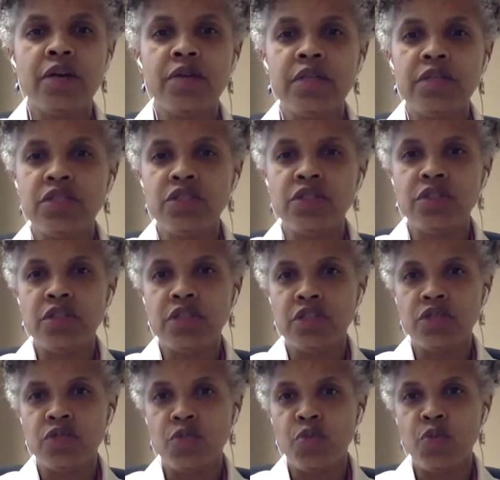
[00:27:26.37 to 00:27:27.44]
This is
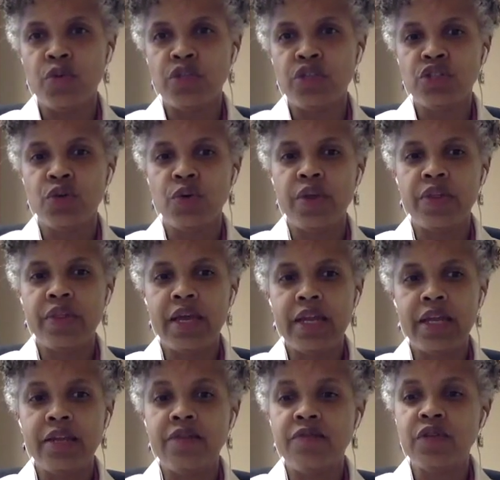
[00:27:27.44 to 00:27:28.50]
just a report showing that
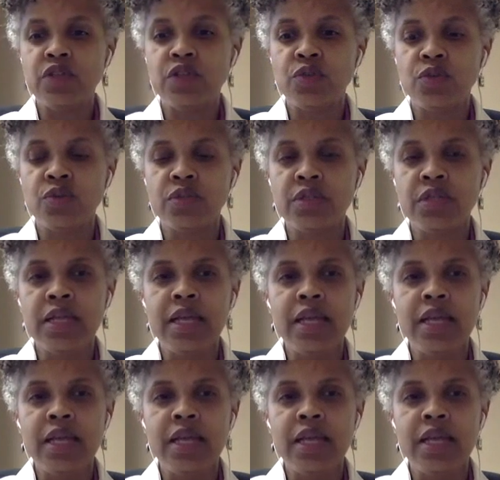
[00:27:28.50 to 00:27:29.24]
individuals